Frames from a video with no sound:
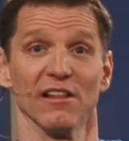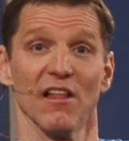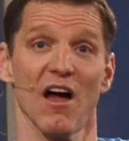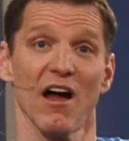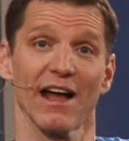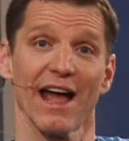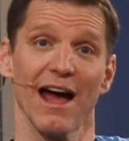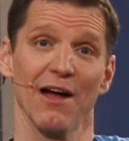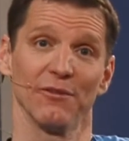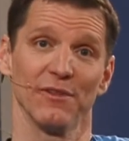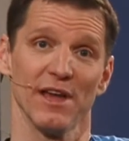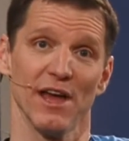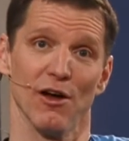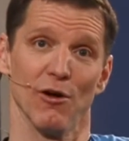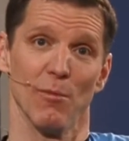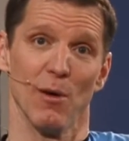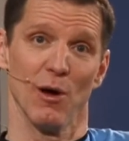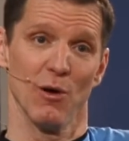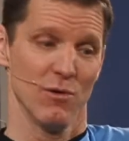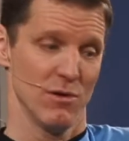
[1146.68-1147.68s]
lock out the
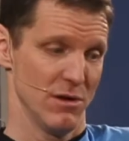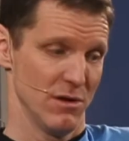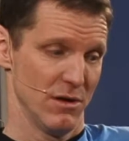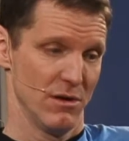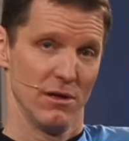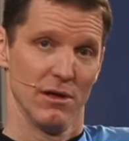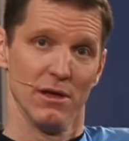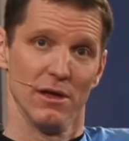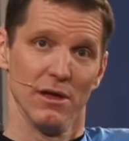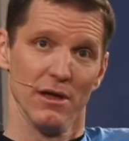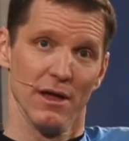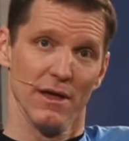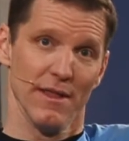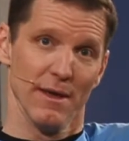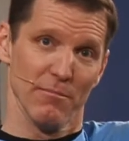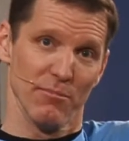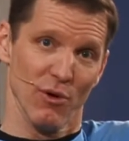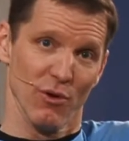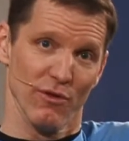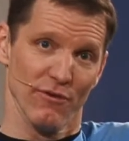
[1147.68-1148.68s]
elbow and
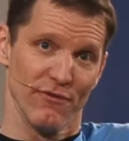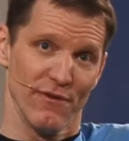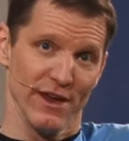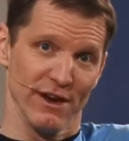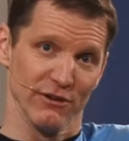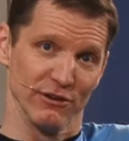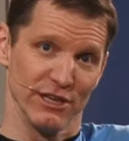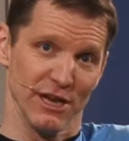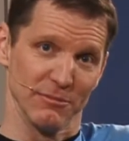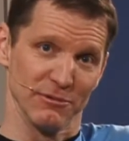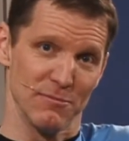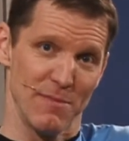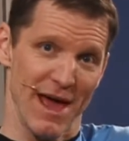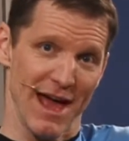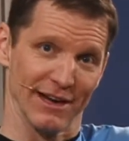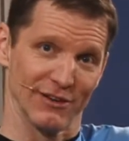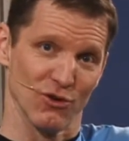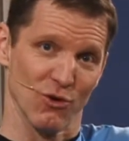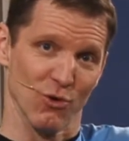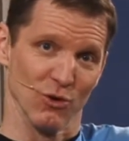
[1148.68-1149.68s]
then pull the fingertips
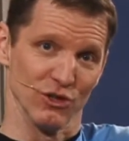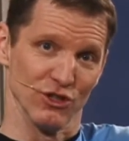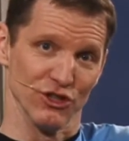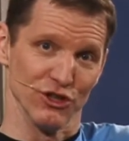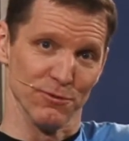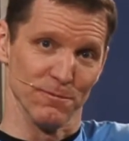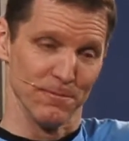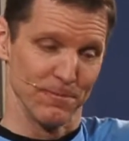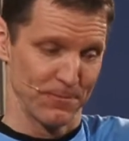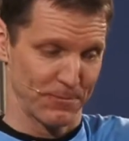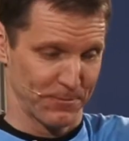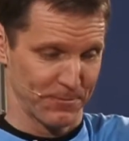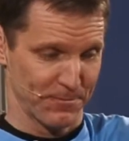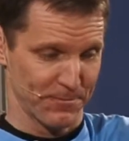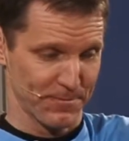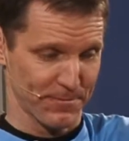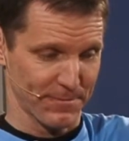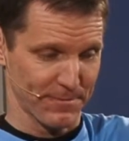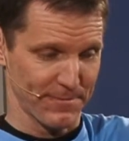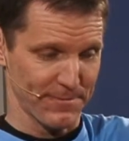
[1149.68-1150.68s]
back towards you.
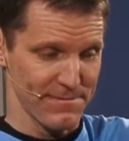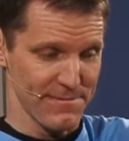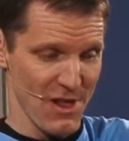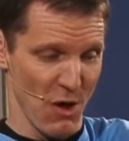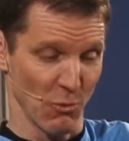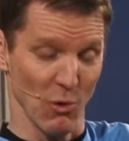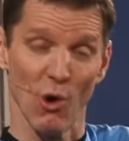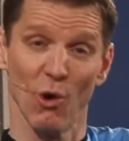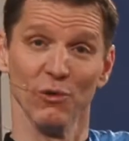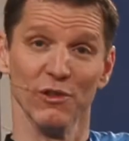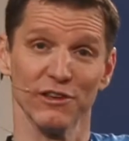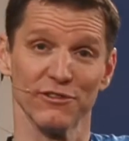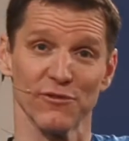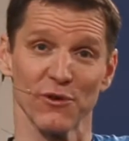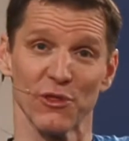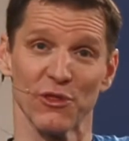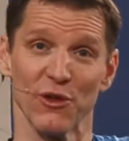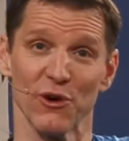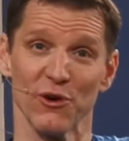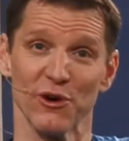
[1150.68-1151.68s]
We'll hold this
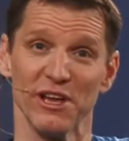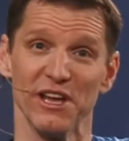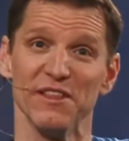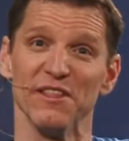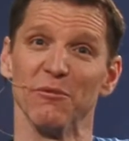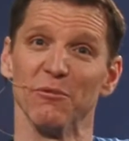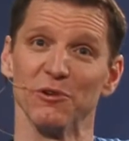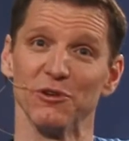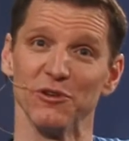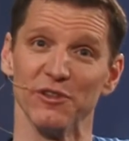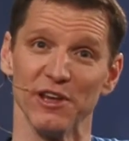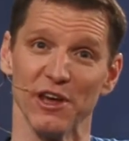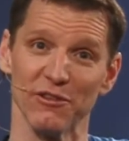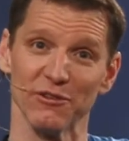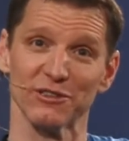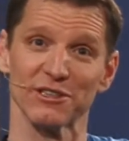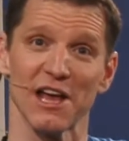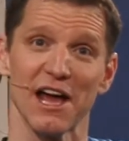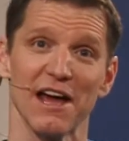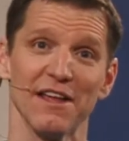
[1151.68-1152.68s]
for 30, and then we'll do the
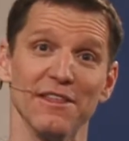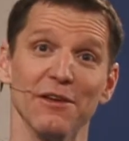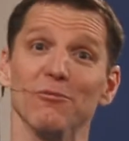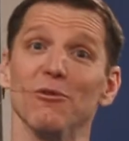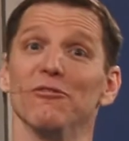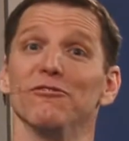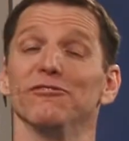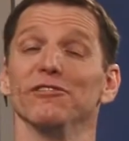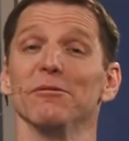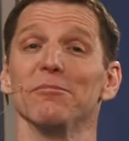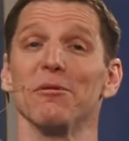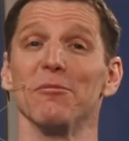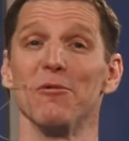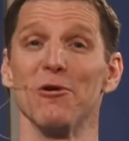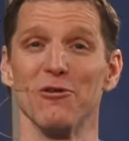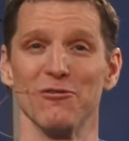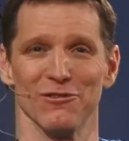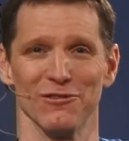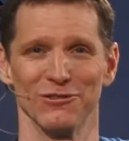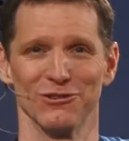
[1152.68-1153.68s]
other side, and then we'll flip them
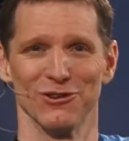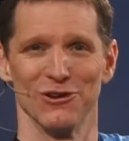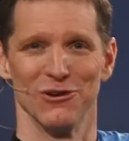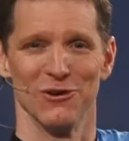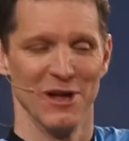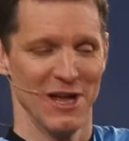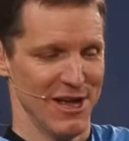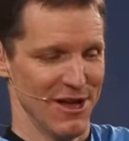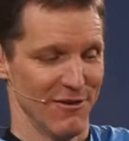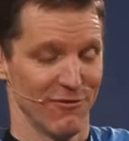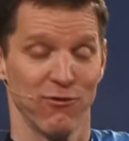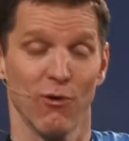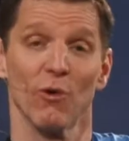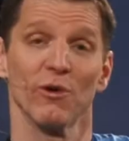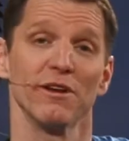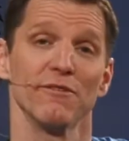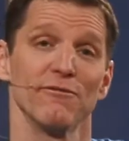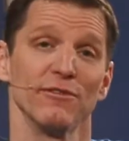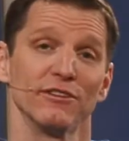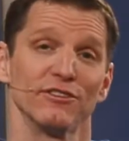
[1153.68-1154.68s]
over. So
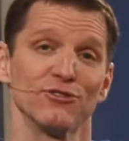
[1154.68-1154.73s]
four different